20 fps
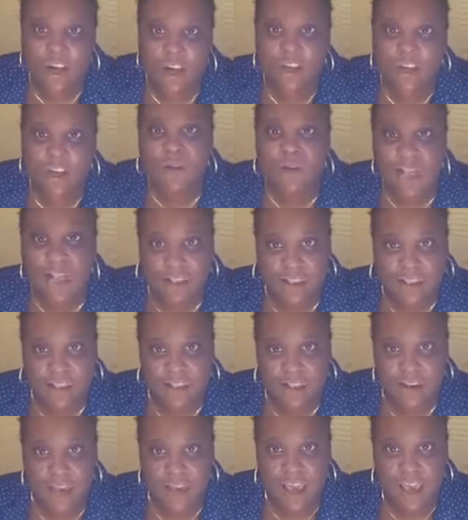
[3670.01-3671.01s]
you
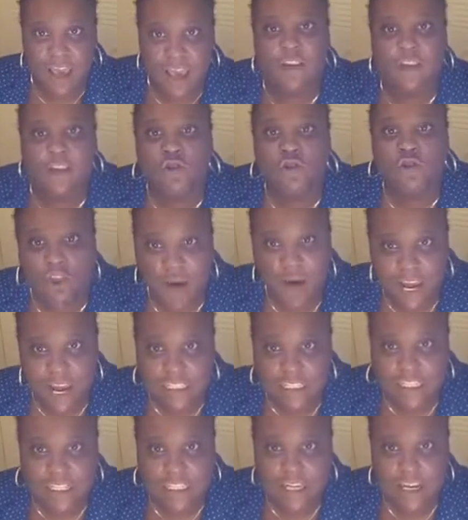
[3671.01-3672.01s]
listen and you
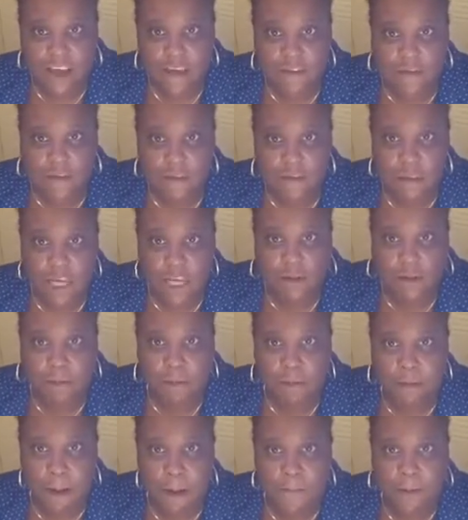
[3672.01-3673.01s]
transition the
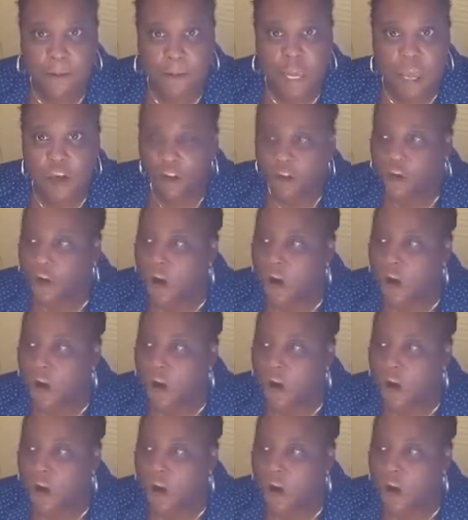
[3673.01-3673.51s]
information properly.